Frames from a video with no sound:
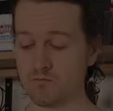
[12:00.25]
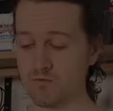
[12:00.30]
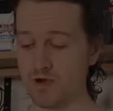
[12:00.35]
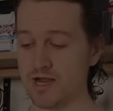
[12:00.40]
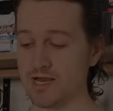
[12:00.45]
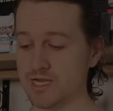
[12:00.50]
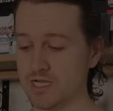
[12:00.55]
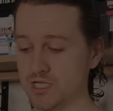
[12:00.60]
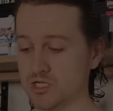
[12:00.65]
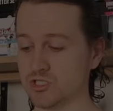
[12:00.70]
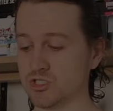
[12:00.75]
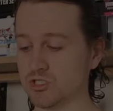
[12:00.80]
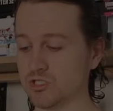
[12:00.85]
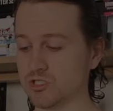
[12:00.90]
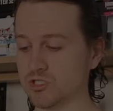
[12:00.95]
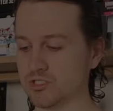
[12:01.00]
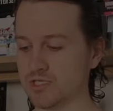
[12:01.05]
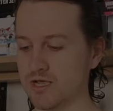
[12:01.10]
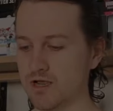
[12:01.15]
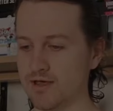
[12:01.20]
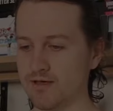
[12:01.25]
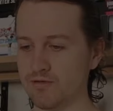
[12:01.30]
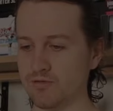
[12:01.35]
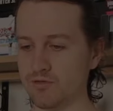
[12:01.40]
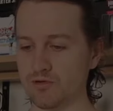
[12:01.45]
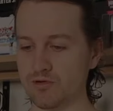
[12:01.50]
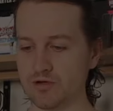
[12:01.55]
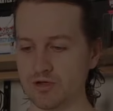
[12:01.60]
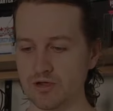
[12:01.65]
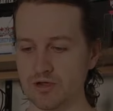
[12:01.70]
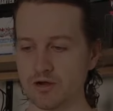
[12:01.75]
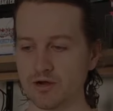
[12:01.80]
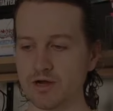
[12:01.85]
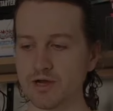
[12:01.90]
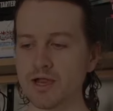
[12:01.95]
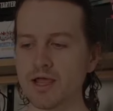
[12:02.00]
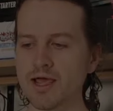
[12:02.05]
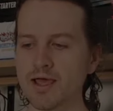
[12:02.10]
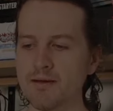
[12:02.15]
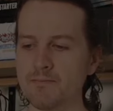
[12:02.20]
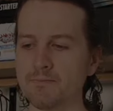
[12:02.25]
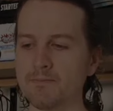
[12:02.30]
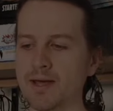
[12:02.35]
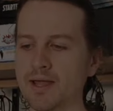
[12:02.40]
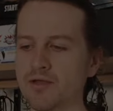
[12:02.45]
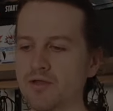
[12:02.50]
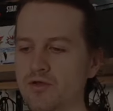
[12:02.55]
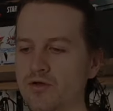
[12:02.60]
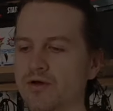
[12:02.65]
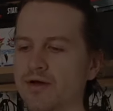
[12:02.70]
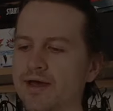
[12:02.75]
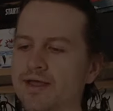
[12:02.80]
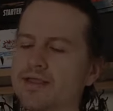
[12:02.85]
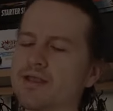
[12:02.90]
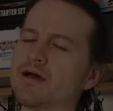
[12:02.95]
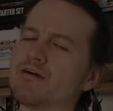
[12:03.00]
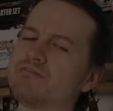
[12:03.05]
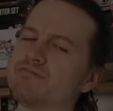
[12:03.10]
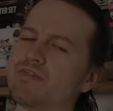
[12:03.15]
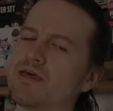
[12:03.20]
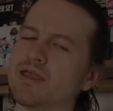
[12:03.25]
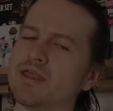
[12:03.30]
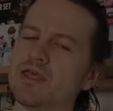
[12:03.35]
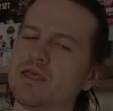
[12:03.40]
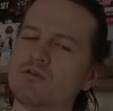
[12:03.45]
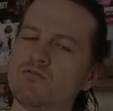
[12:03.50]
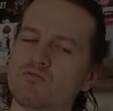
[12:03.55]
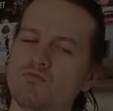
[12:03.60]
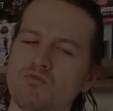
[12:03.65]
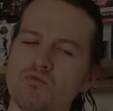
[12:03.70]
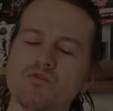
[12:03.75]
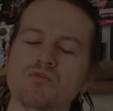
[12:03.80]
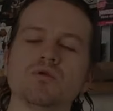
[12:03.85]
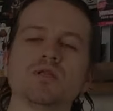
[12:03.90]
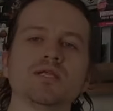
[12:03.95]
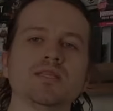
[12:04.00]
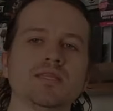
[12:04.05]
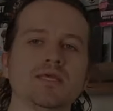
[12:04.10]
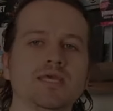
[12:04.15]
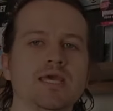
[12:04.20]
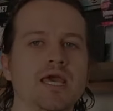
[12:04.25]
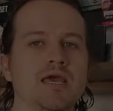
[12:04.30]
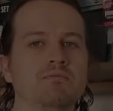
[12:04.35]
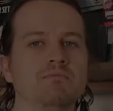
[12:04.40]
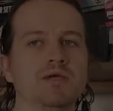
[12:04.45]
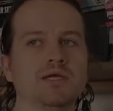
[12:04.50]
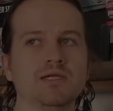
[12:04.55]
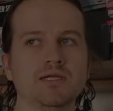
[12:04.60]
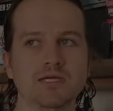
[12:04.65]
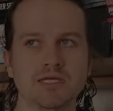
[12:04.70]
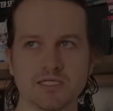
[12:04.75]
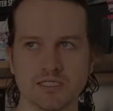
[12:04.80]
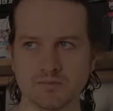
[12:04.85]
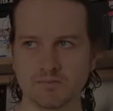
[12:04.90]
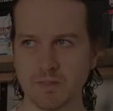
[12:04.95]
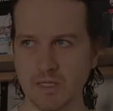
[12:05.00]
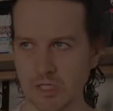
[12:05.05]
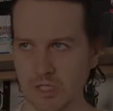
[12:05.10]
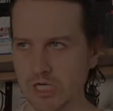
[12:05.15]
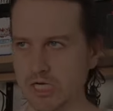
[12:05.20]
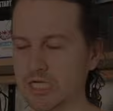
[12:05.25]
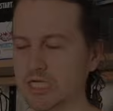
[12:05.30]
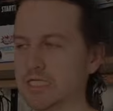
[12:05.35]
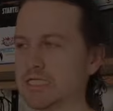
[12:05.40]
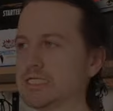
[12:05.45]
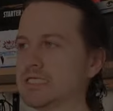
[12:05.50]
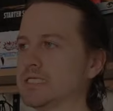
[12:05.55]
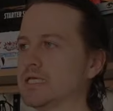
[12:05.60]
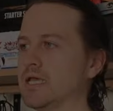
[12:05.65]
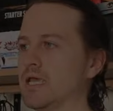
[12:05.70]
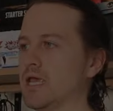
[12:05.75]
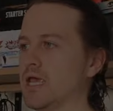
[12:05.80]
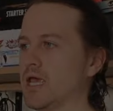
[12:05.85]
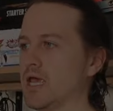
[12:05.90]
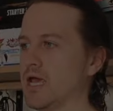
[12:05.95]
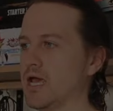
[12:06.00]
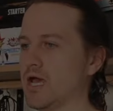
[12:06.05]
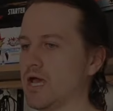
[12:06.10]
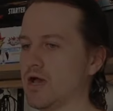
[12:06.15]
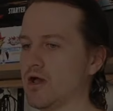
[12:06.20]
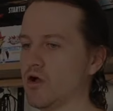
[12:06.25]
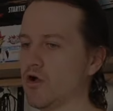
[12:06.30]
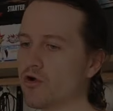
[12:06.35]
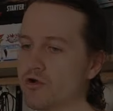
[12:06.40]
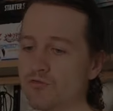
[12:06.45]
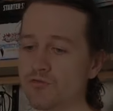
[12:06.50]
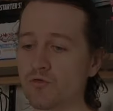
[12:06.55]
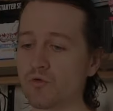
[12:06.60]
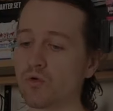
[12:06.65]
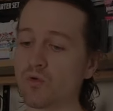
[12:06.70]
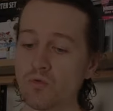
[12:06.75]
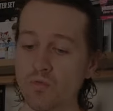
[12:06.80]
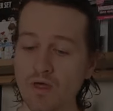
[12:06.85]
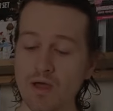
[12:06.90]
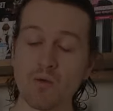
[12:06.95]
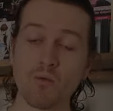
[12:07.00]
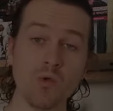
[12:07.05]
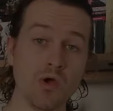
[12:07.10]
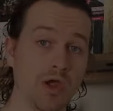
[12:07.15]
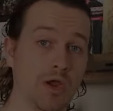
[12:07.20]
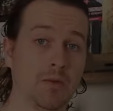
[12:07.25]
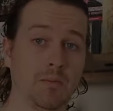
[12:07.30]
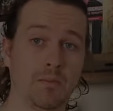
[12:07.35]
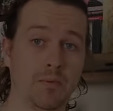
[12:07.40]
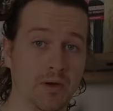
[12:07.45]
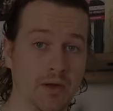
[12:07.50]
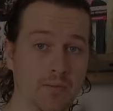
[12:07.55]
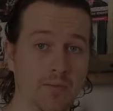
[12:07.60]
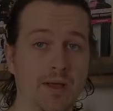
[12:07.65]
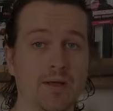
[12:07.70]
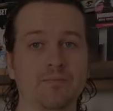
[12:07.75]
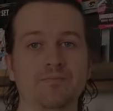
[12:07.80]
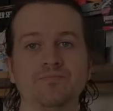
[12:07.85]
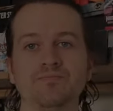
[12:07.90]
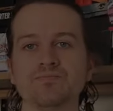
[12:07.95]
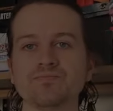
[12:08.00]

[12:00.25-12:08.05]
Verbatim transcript: rate issues that were occurring, but not enough that it ruined the gaming experience. Overall, that worked pretty well.